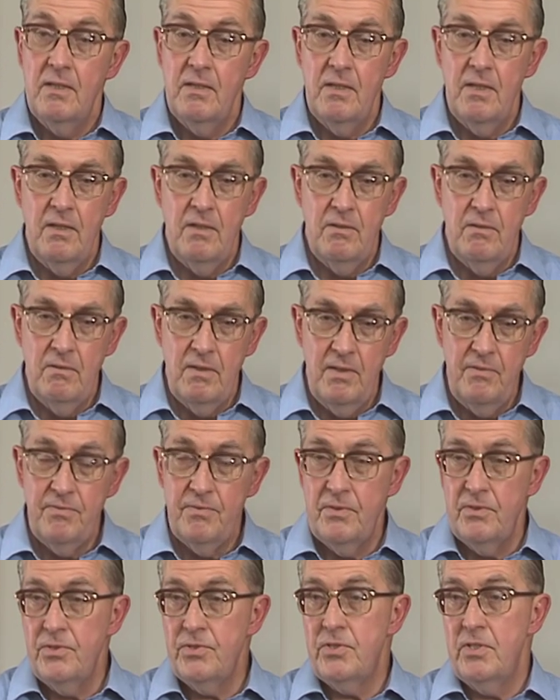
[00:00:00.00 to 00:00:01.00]

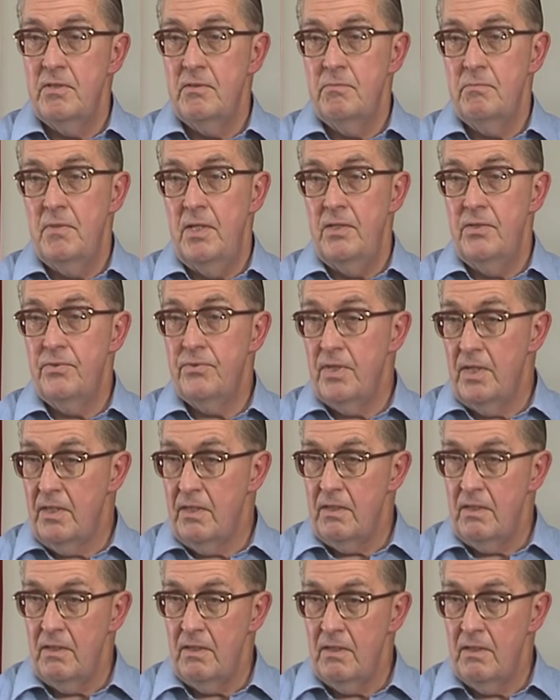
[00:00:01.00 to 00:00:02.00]
leftist in my
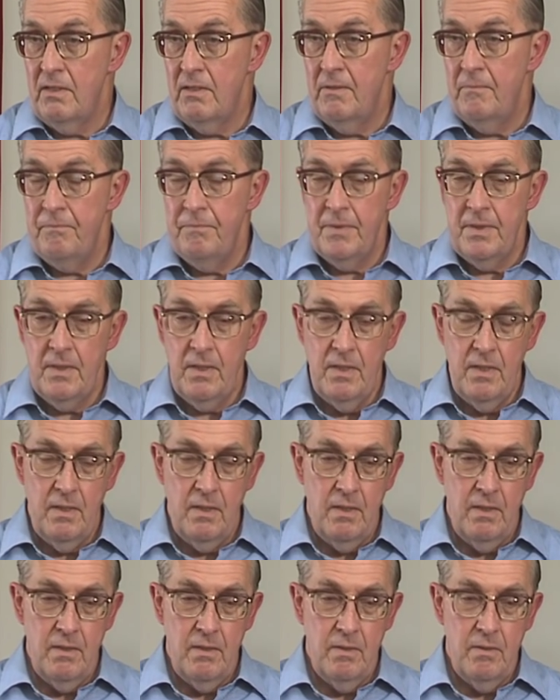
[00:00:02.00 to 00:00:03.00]
thinking,
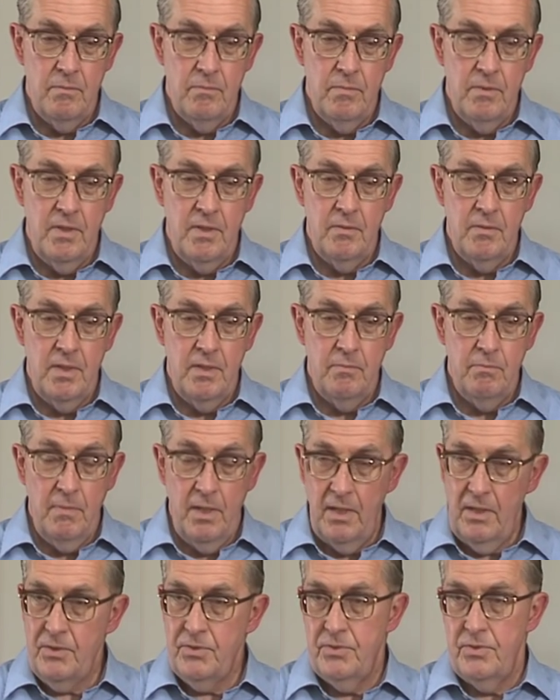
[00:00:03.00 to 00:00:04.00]
and
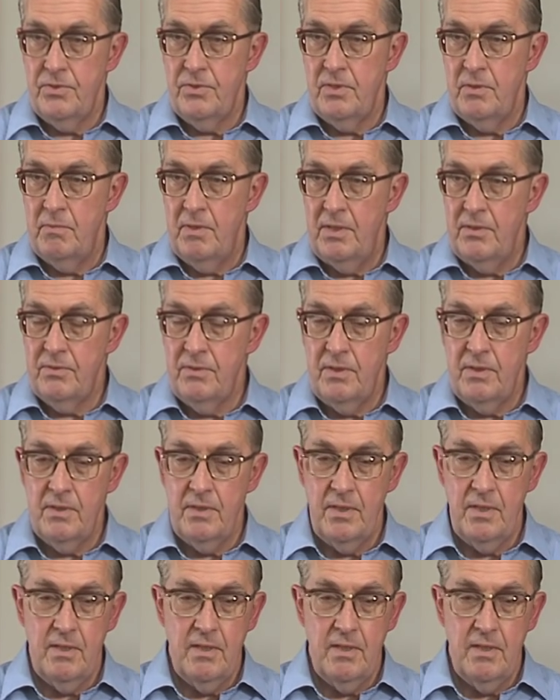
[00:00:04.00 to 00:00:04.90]
Marxist in my thinking.